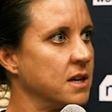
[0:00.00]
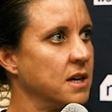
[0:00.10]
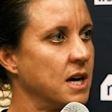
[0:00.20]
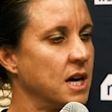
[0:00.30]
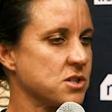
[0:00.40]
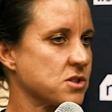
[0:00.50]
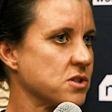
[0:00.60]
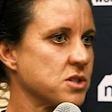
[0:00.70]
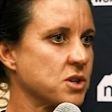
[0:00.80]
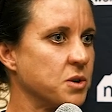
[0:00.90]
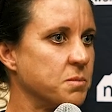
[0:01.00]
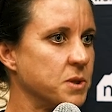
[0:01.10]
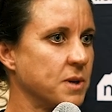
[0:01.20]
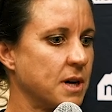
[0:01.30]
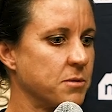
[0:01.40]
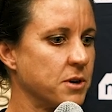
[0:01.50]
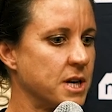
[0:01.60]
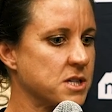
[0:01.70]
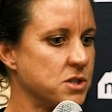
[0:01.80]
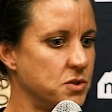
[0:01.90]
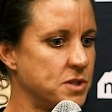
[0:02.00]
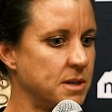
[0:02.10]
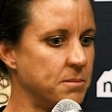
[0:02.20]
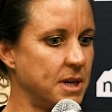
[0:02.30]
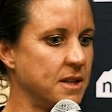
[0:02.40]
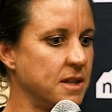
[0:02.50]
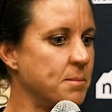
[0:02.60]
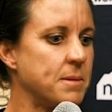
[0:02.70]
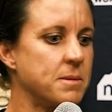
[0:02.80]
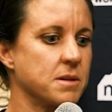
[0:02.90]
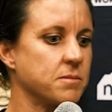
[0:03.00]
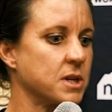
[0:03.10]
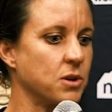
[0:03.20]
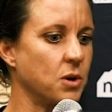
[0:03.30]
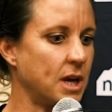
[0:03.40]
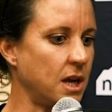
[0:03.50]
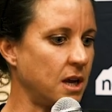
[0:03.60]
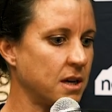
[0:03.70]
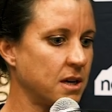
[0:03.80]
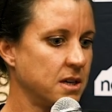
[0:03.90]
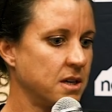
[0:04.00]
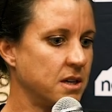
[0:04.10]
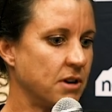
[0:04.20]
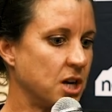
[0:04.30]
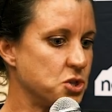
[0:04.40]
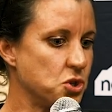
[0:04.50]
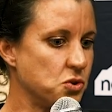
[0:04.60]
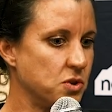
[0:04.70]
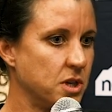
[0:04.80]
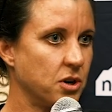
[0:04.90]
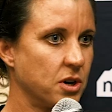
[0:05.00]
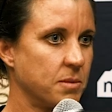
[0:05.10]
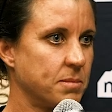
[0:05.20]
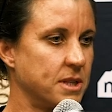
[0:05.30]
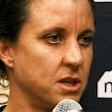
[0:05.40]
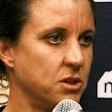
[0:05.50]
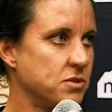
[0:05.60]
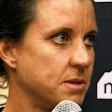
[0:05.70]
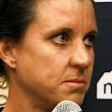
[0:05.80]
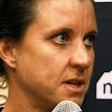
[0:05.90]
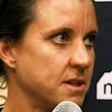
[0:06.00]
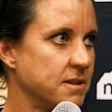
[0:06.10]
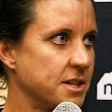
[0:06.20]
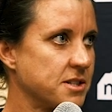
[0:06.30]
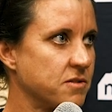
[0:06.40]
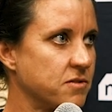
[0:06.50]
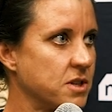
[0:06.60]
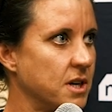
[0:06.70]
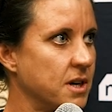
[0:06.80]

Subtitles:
just because it's a good build-up race to UTMB, and then maybe something low-key around June in Europe, and then UTMB, and that's it for the year.